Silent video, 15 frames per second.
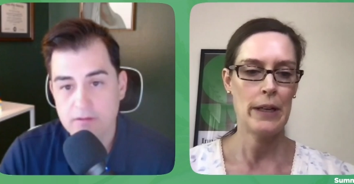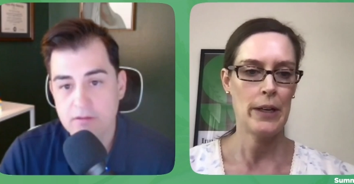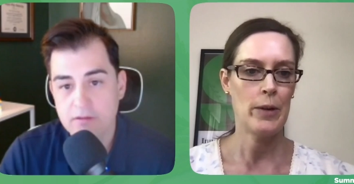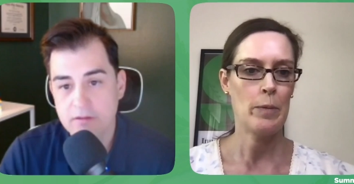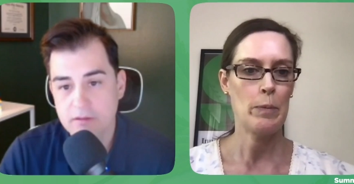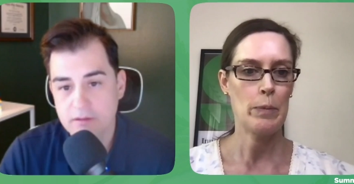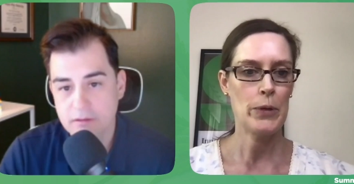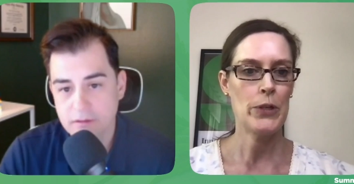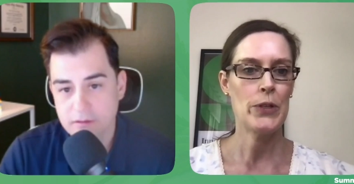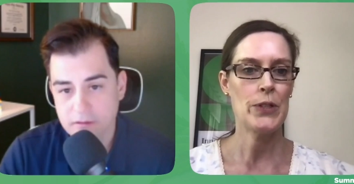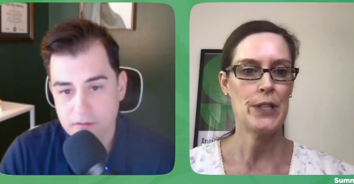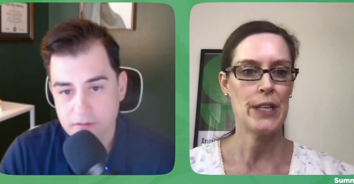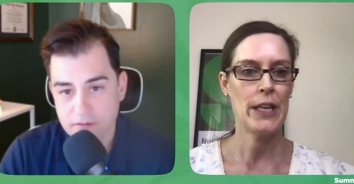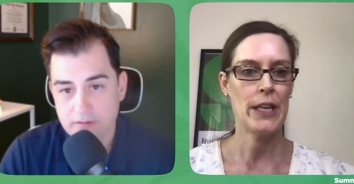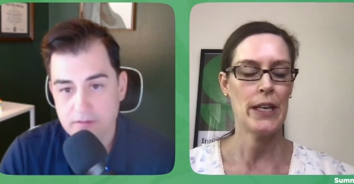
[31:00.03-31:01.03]
Speaker 1: know
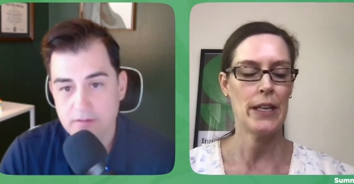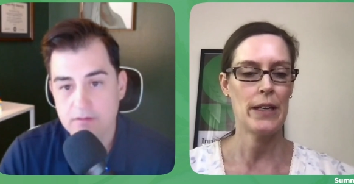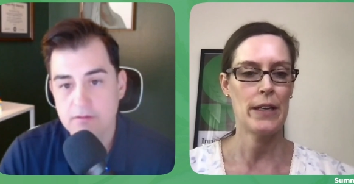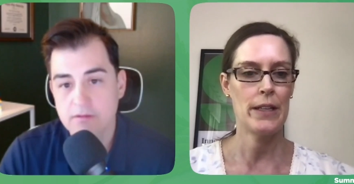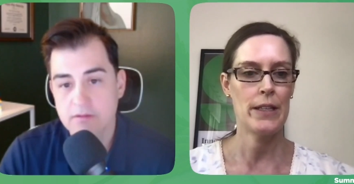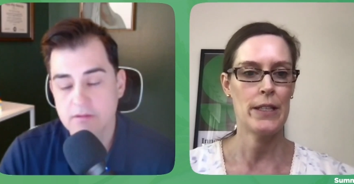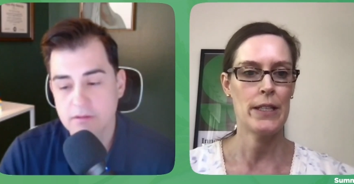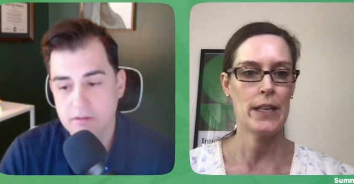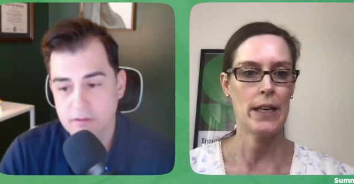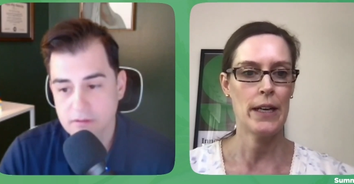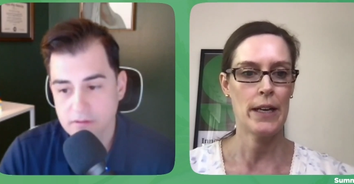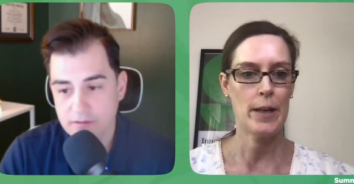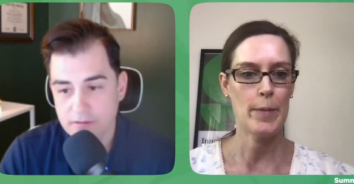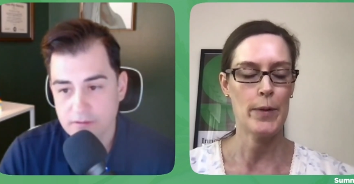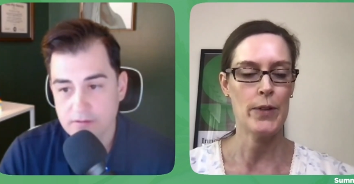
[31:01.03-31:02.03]
producing it into
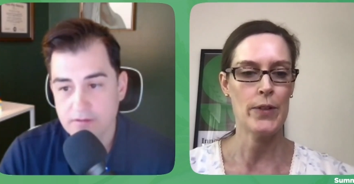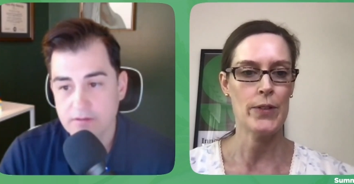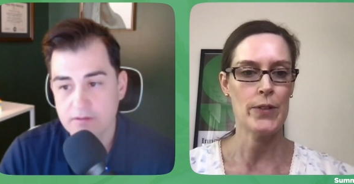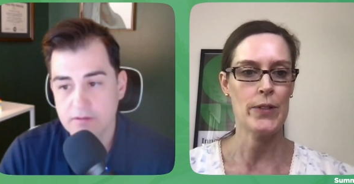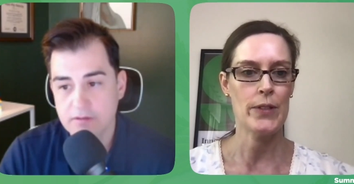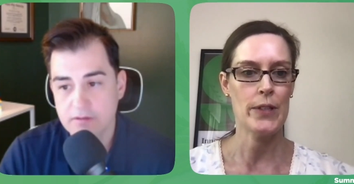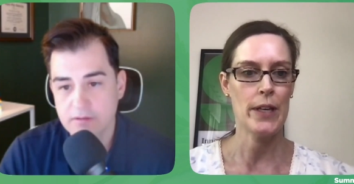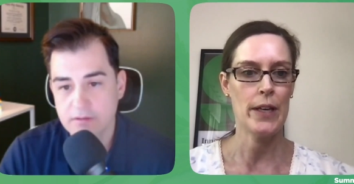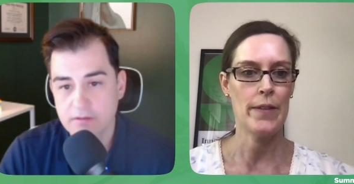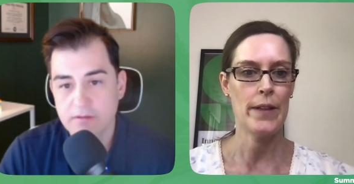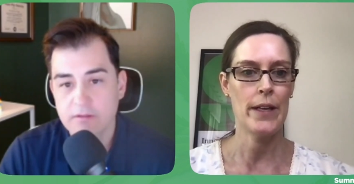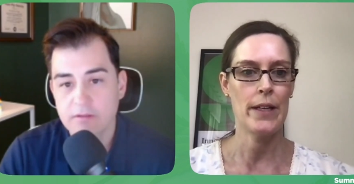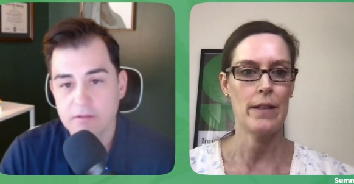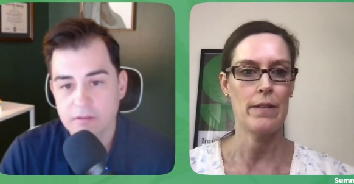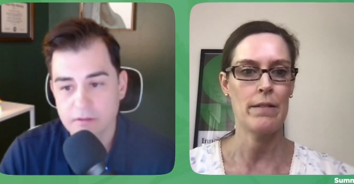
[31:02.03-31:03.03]
edibles and
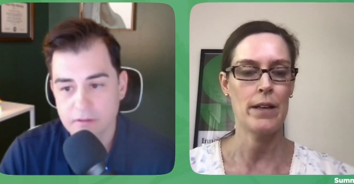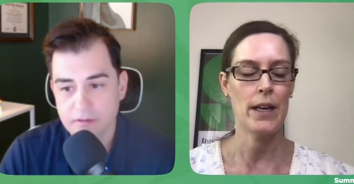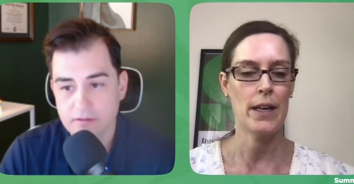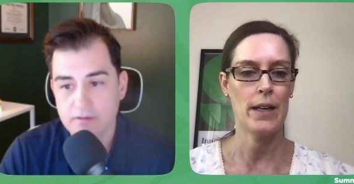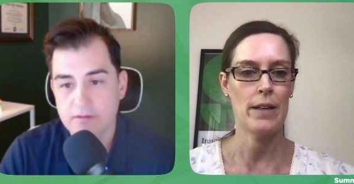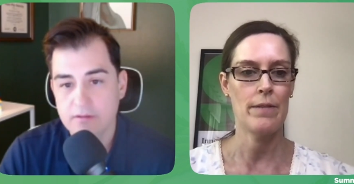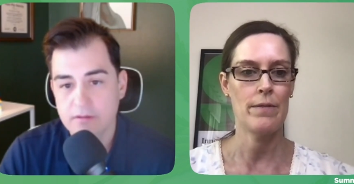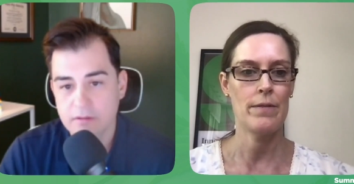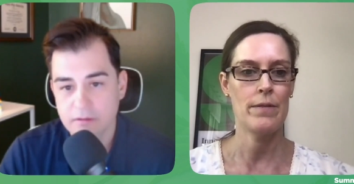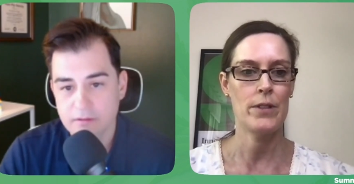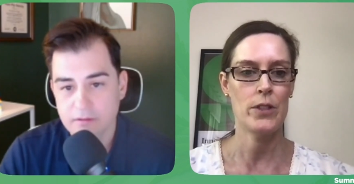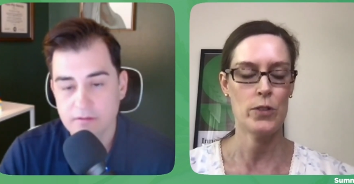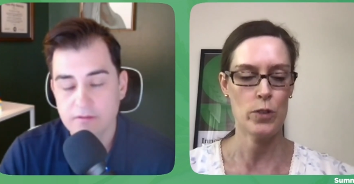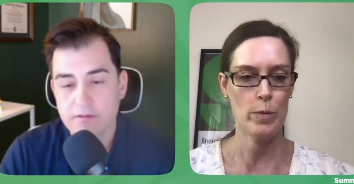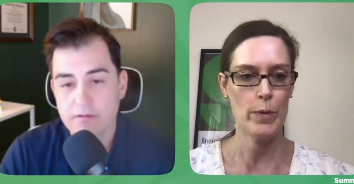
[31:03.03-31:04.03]
then uh,
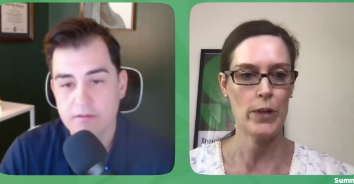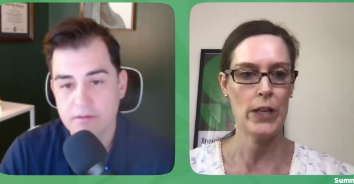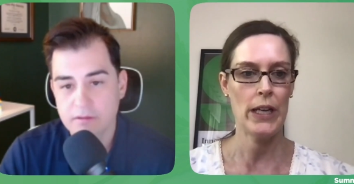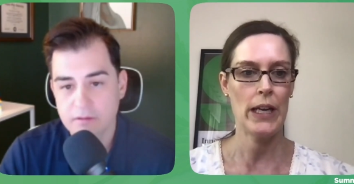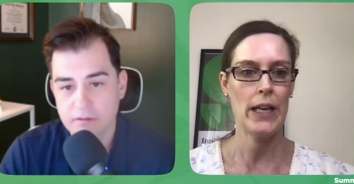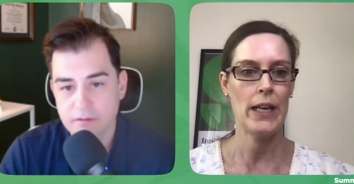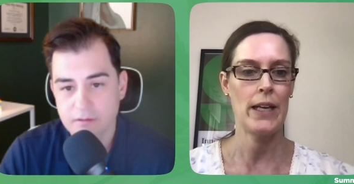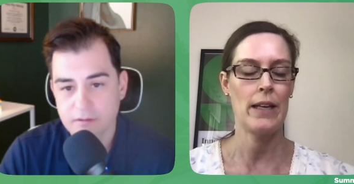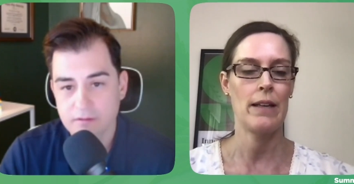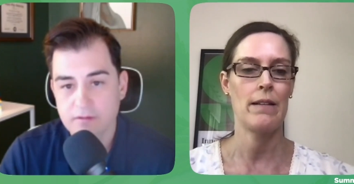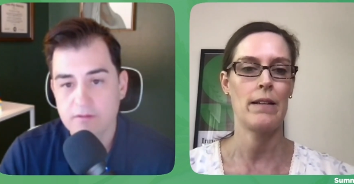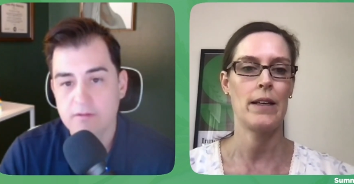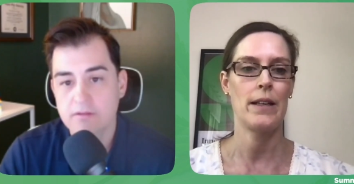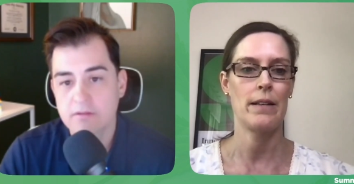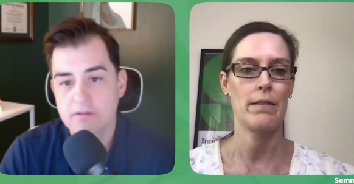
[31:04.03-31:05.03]
distributing it
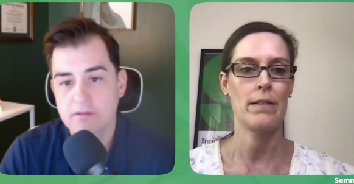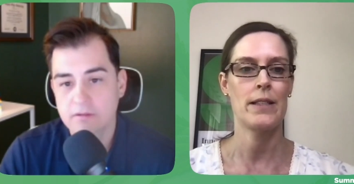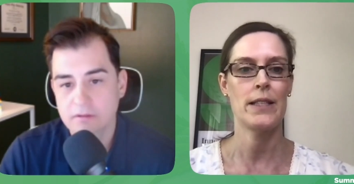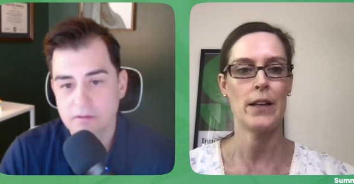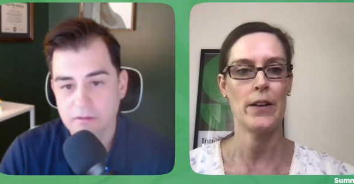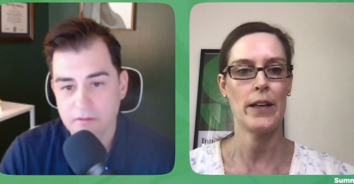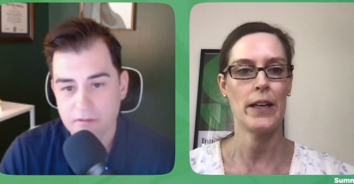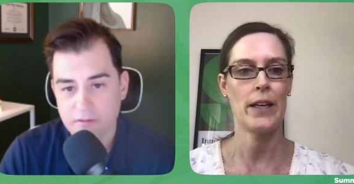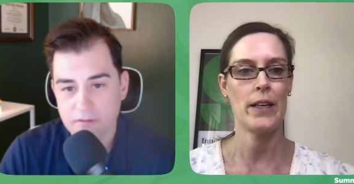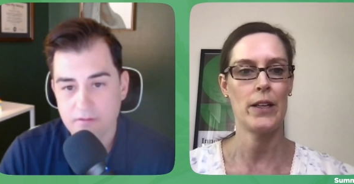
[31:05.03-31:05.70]
and selling it.